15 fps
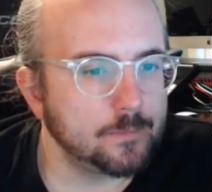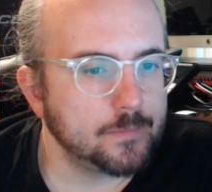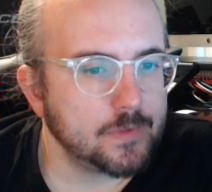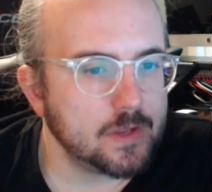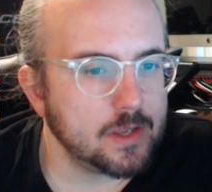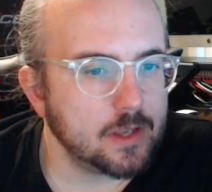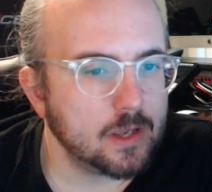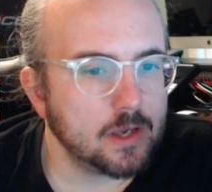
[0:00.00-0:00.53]

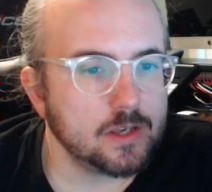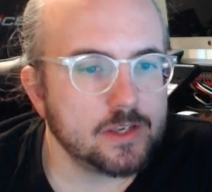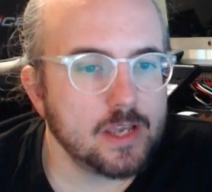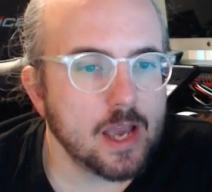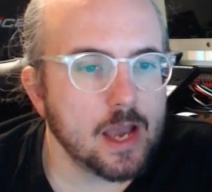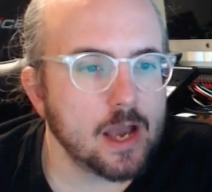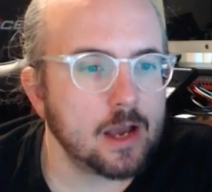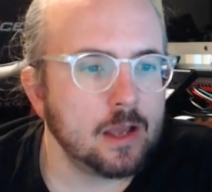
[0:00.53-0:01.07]

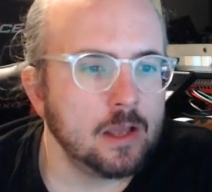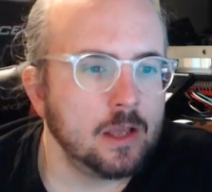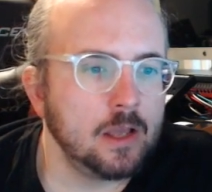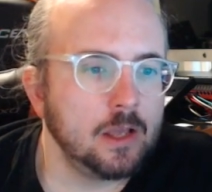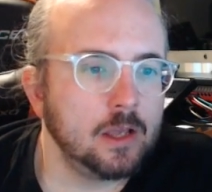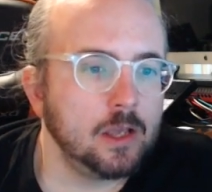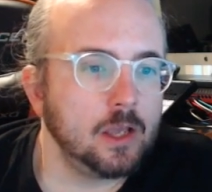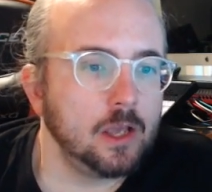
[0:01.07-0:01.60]
Yeah,
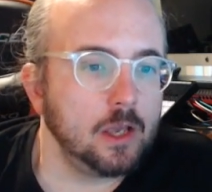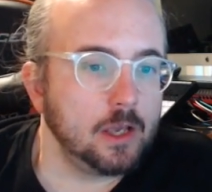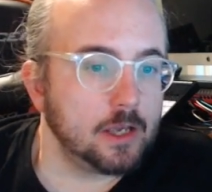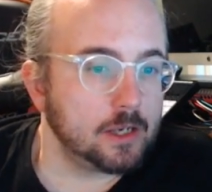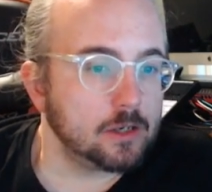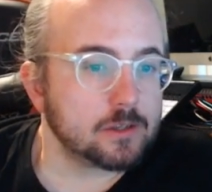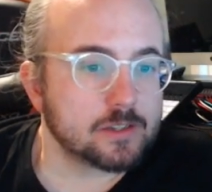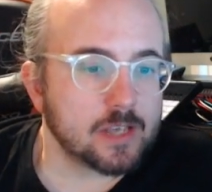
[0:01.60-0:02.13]

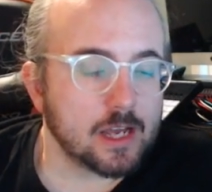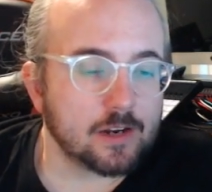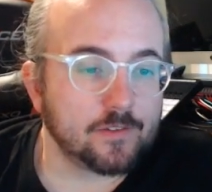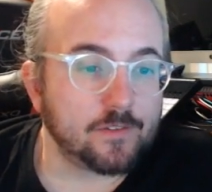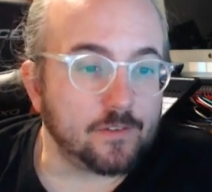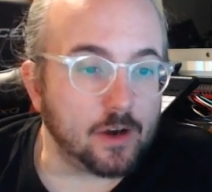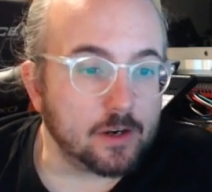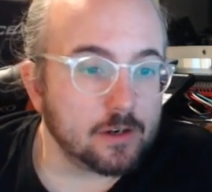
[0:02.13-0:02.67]
it looks kind of
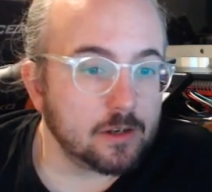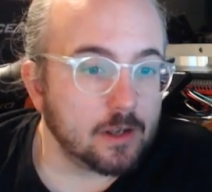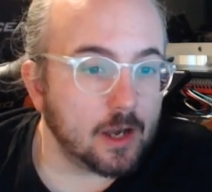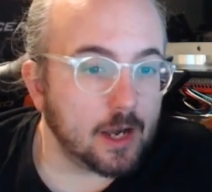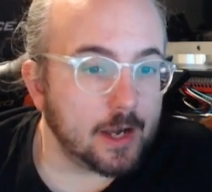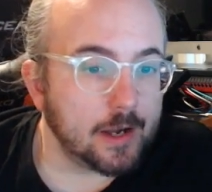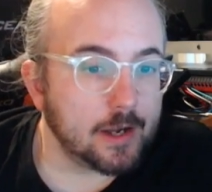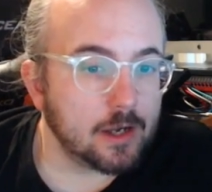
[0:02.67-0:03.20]
fun.
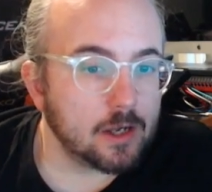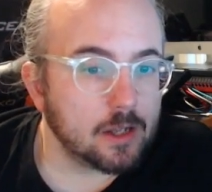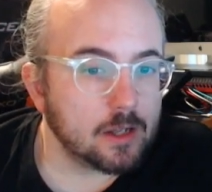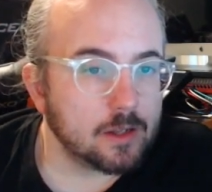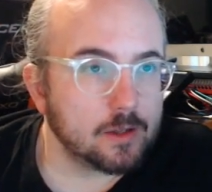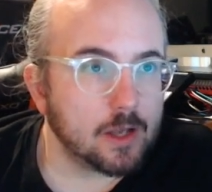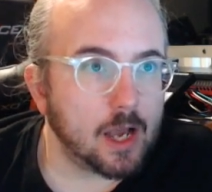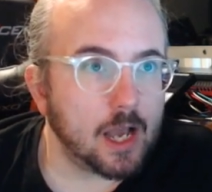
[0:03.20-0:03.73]

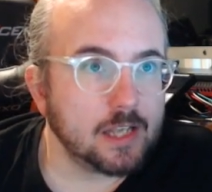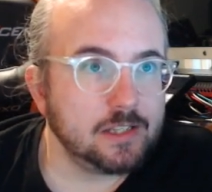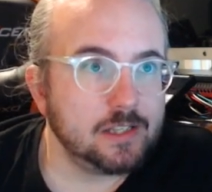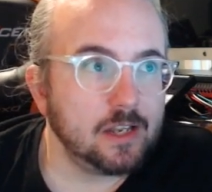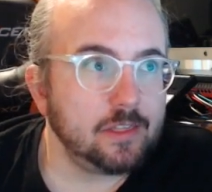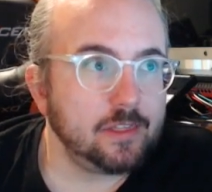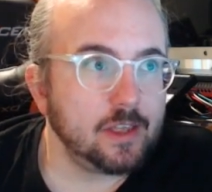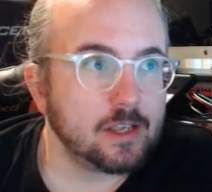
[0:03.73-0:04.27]
I
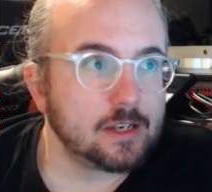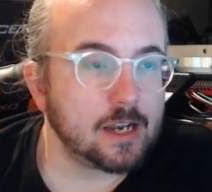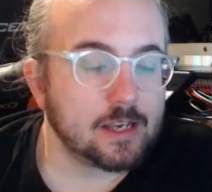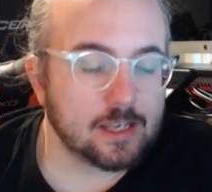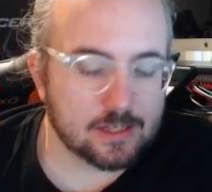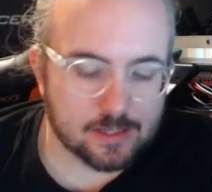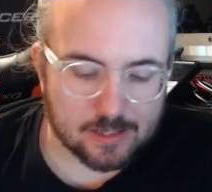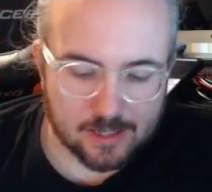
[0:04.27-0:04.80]
did think
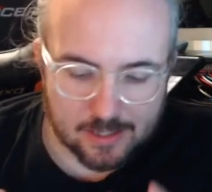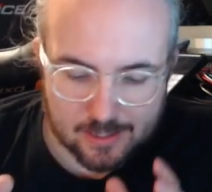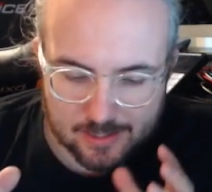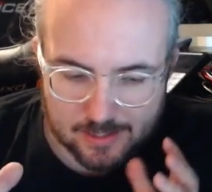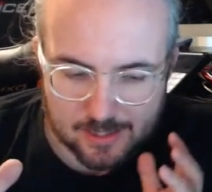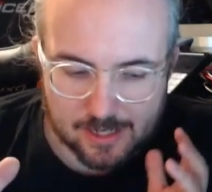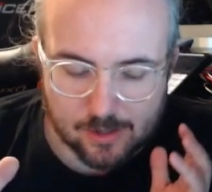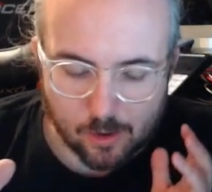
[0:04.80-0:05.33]
like
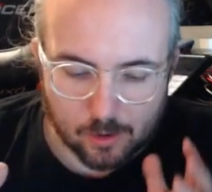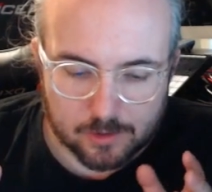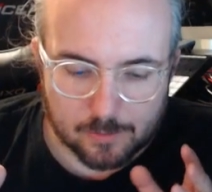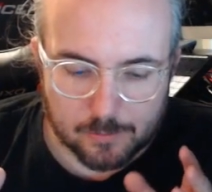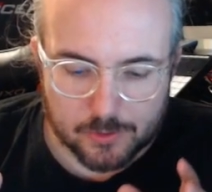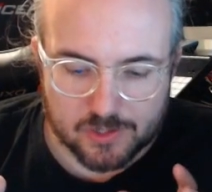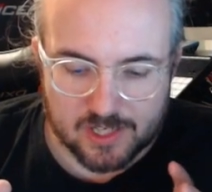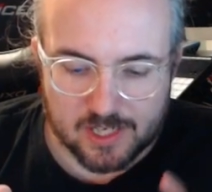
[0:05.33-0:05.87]
all the
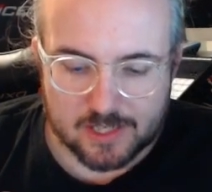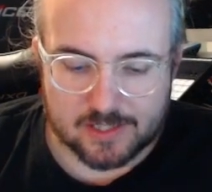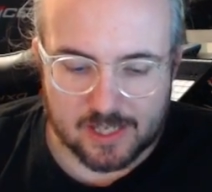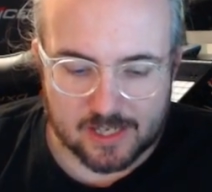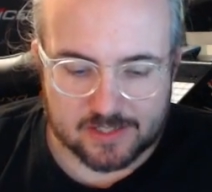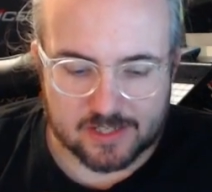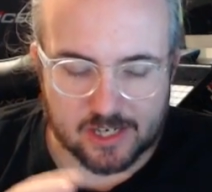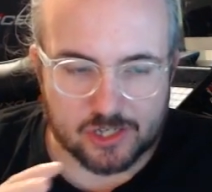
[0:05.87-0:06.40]
boutiques, the
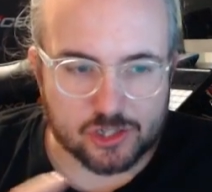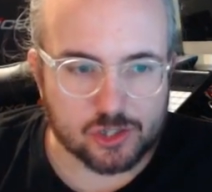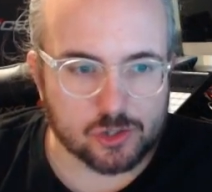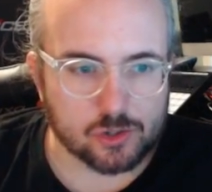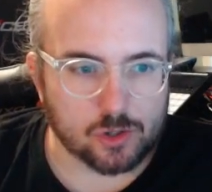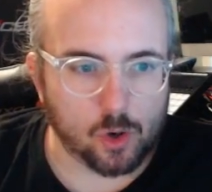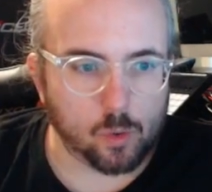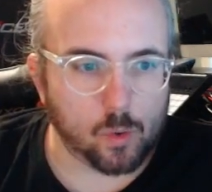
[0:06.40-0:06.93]

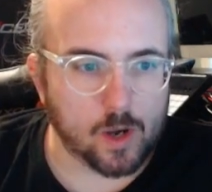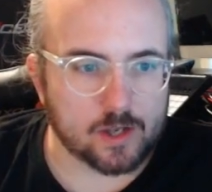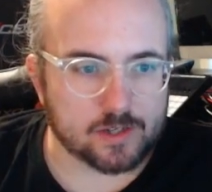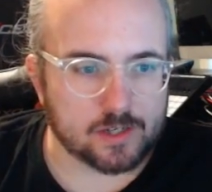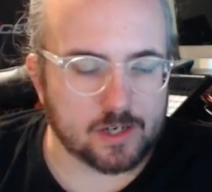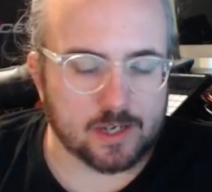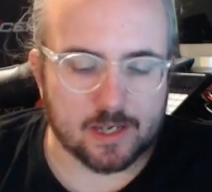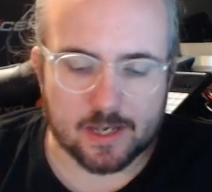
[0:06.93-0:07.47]
SH01,